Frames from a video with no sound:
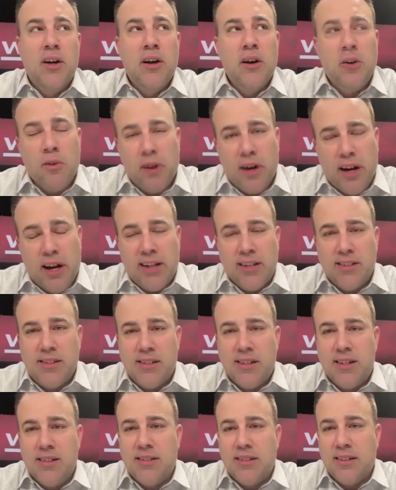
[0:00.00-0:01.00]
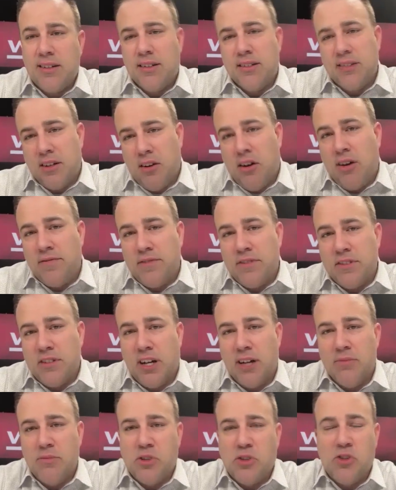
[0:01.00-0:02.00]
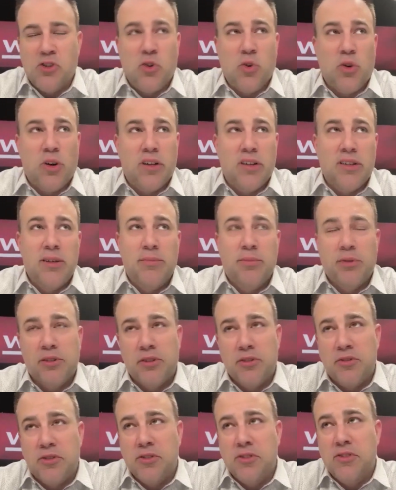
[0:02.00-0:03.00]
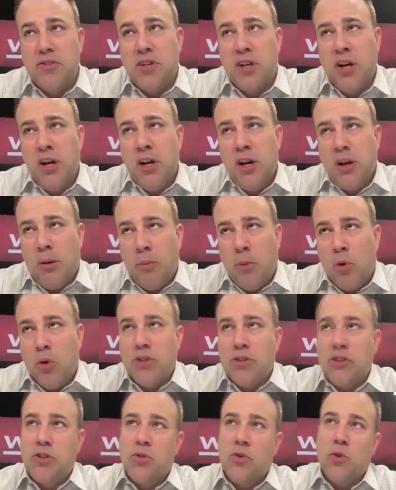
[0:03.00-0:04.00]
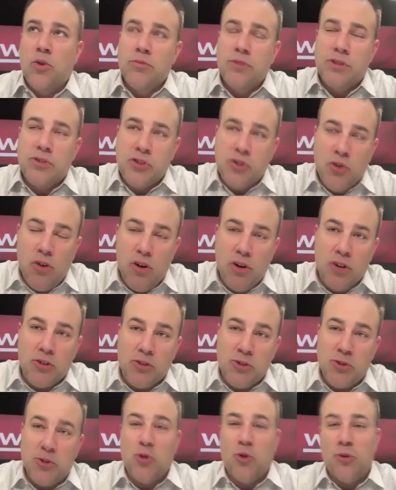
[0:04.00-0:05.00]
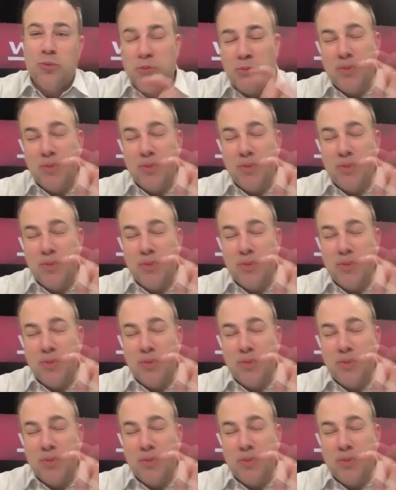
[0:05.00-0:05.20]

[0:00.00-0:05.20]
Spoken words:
hurricane season because it oftentimes historically produces more storms and stronger storms.